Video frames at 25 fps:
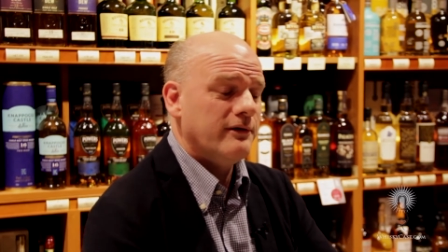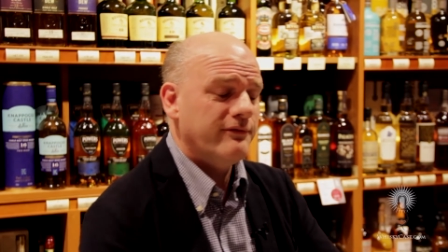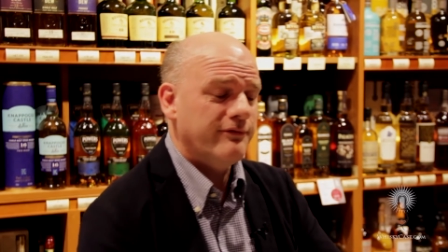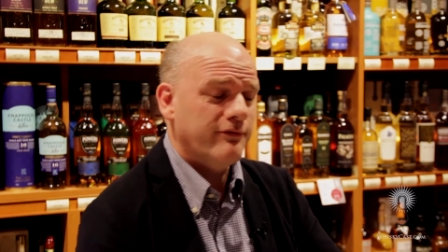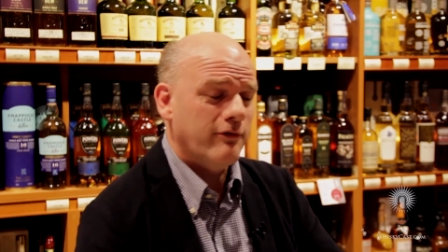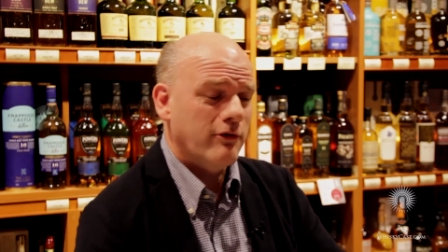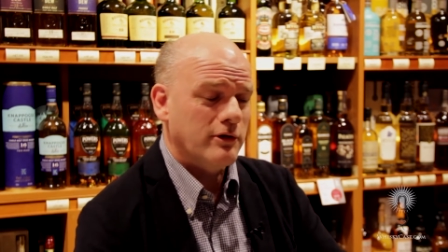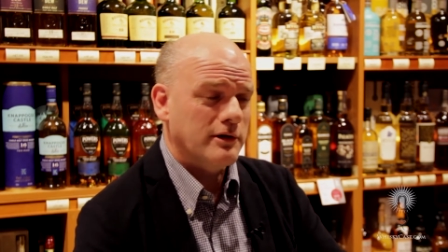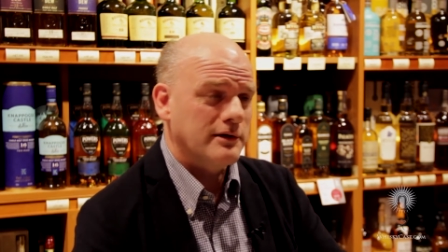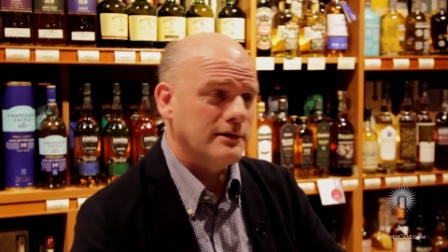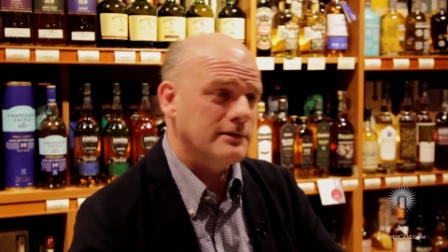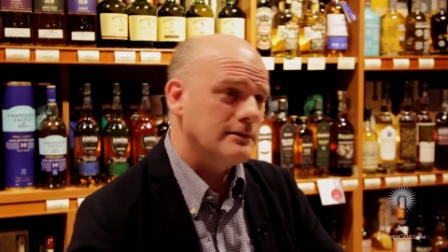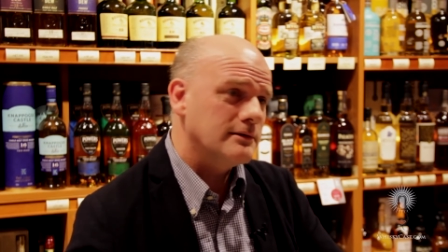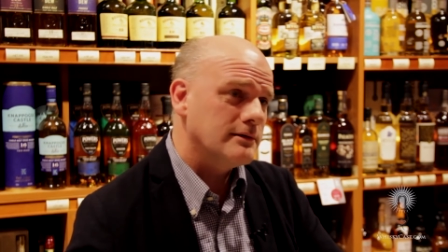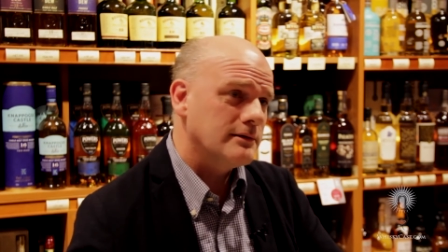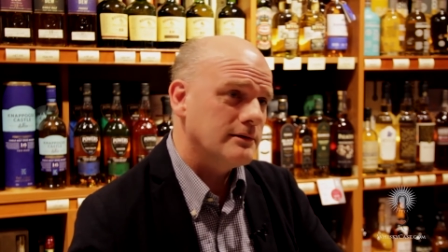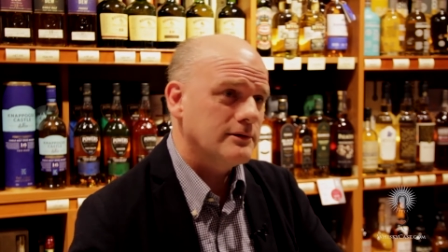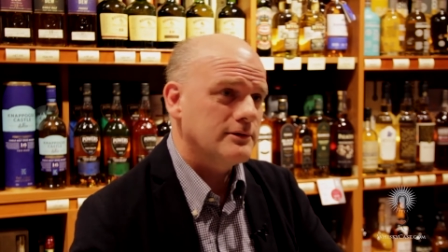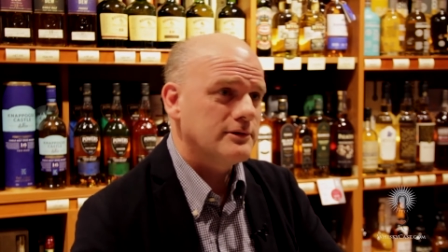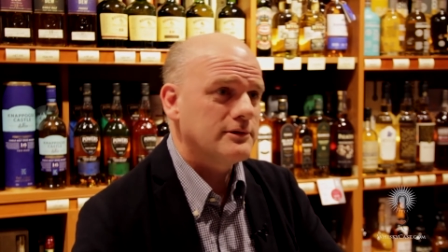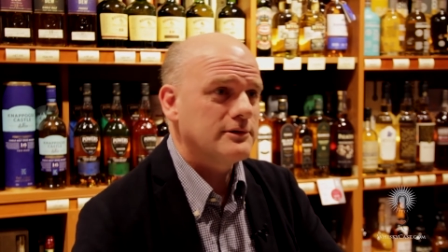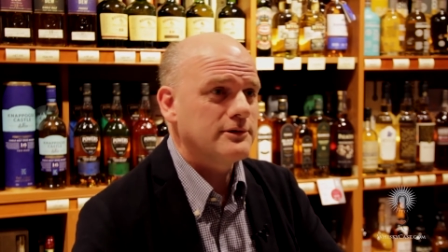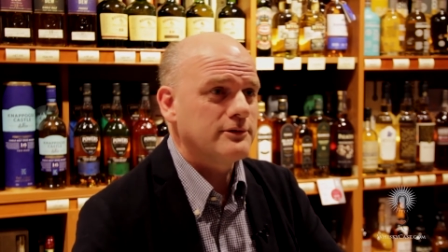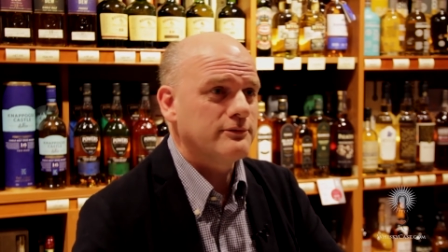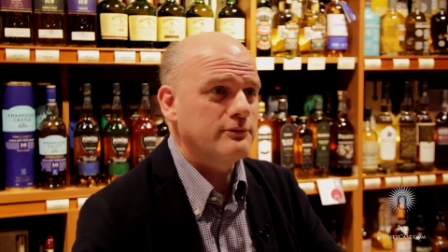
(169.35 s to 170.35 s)
fallen
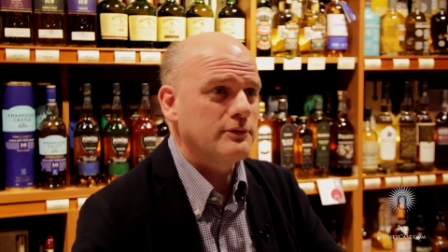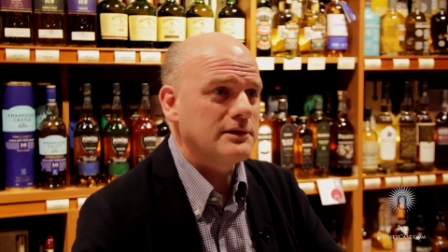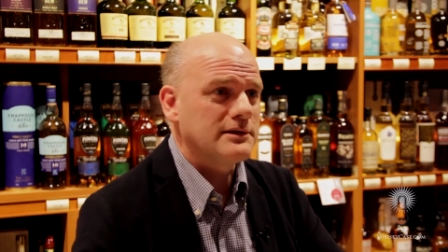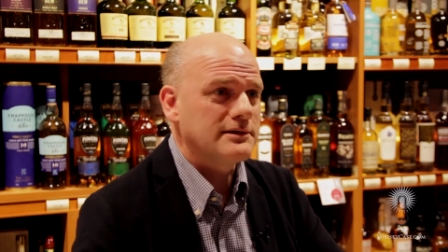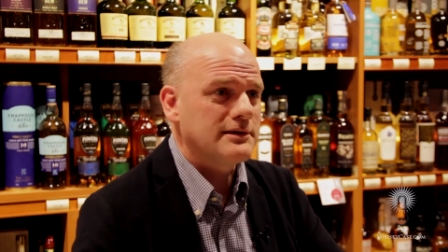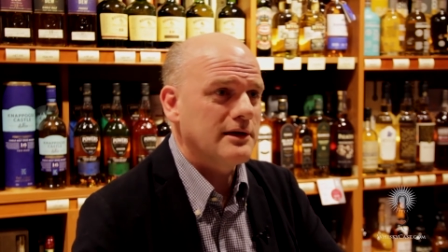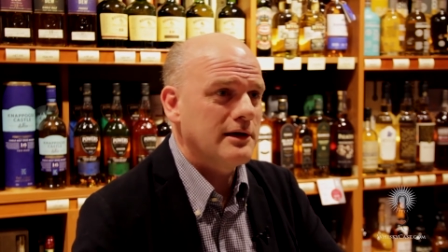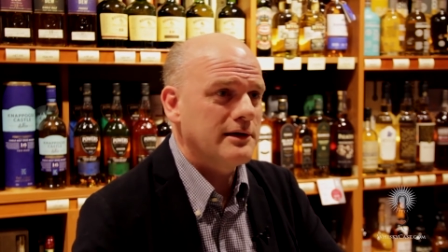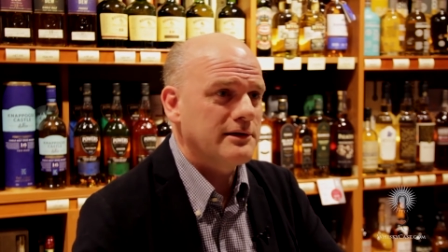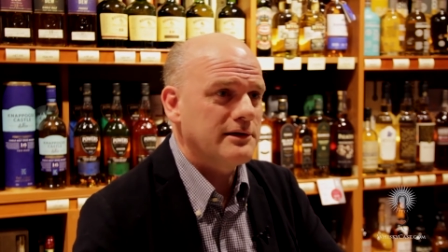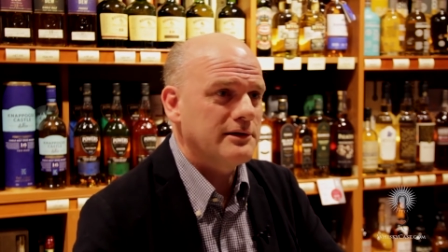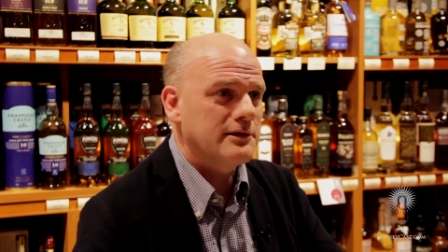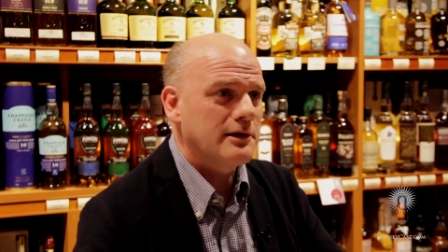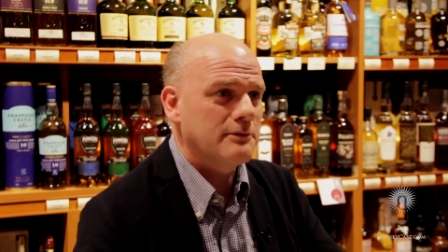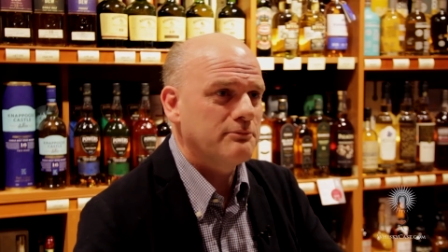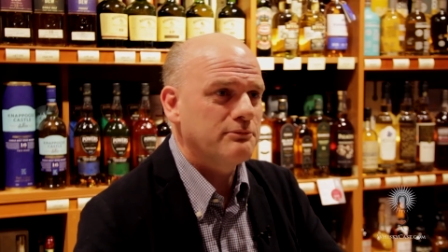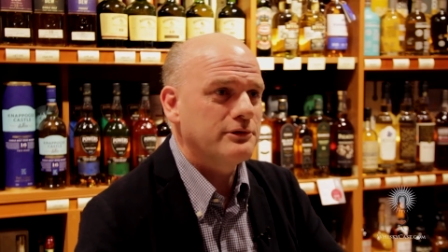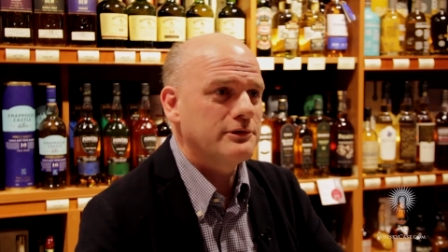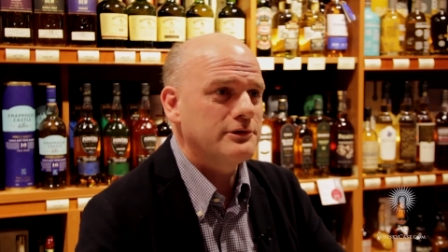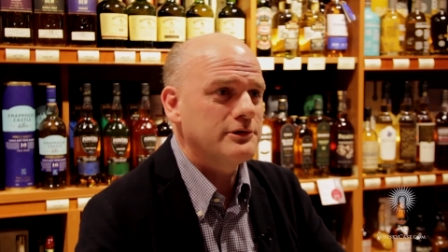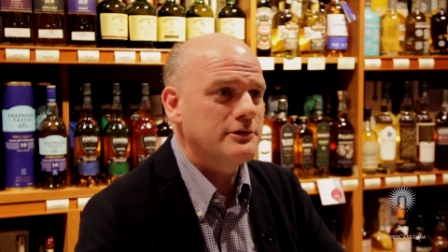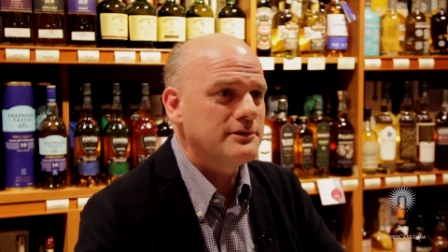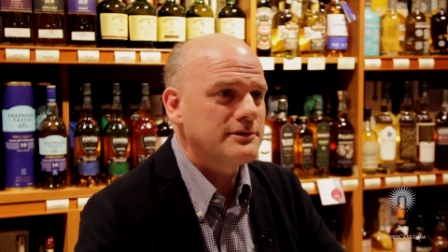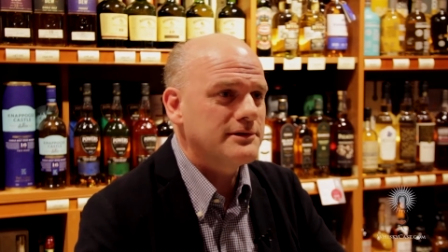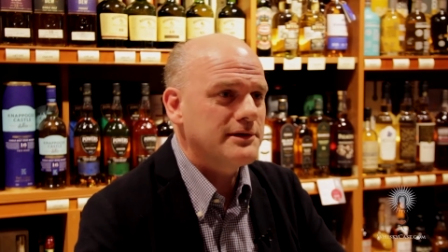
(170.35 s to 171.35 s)
to one side and not
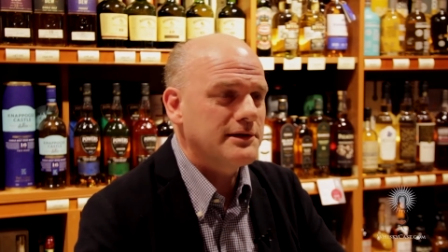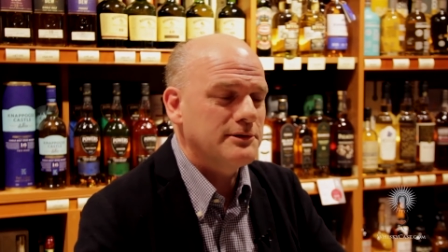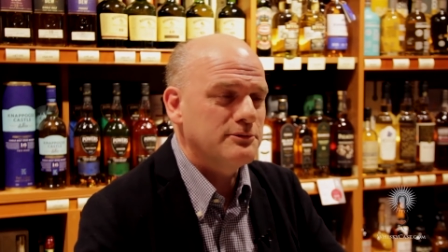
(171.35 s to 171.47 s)
produced